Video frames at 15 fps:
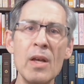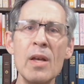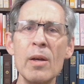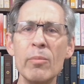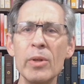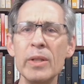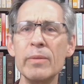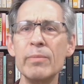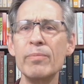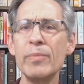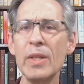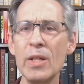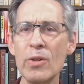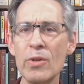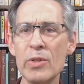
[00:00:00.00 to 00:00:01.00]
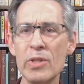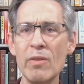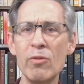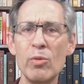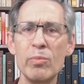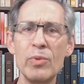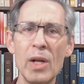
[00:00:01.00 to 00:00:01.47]
But here are
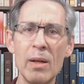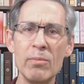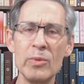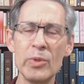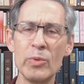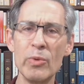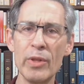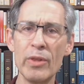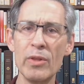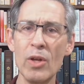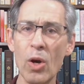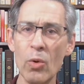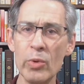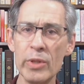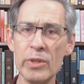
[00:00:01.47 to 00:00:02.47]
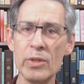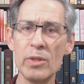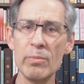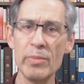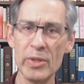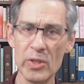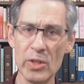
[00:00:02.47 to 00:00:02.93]
several problems with Owen's
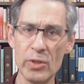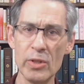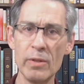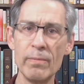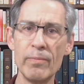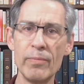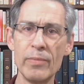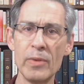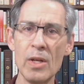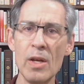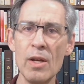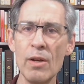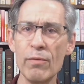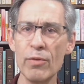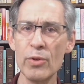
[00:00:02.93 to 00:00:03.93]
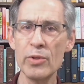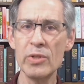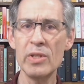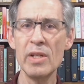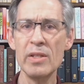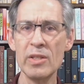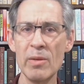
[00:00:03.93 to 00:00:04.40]
position.
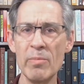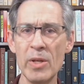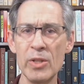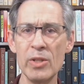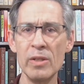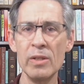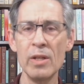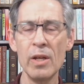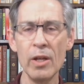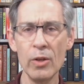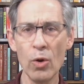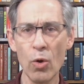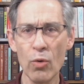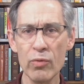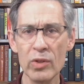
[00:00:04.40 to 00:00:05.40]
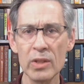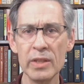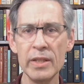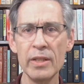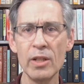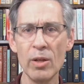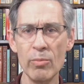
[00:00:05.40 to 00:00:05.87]
First, as I mentioned, an
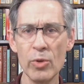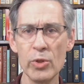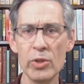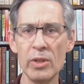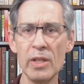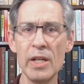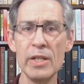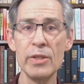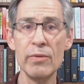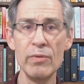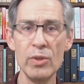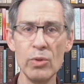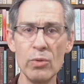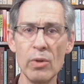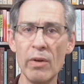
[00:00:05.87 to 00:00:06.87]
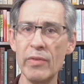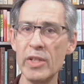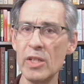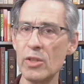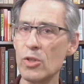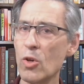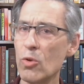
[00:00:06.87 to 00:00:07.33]
overly commercialized view of the
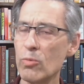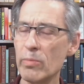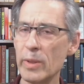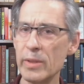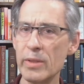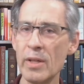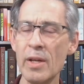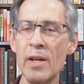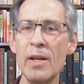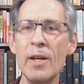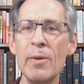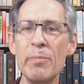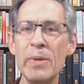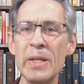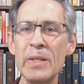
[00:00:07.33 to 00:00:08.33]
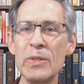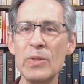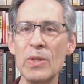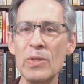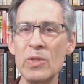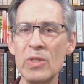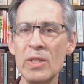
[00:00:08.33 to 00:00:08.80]
atonement
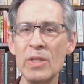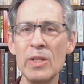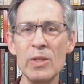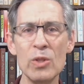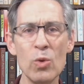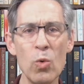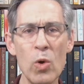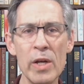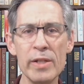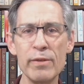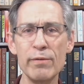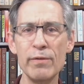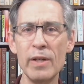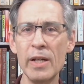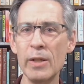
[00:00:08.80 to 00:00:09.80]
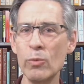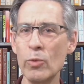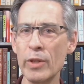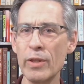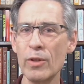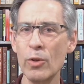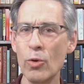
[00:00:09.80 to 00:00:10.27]
means sin is quantified
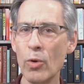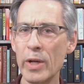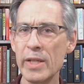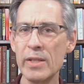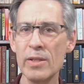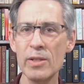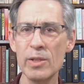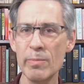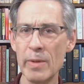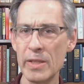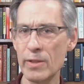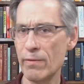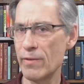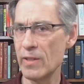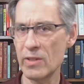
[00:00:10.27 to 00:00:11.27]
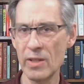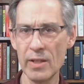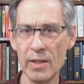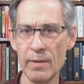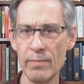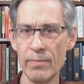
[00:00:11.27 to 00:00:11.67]
with great specificity.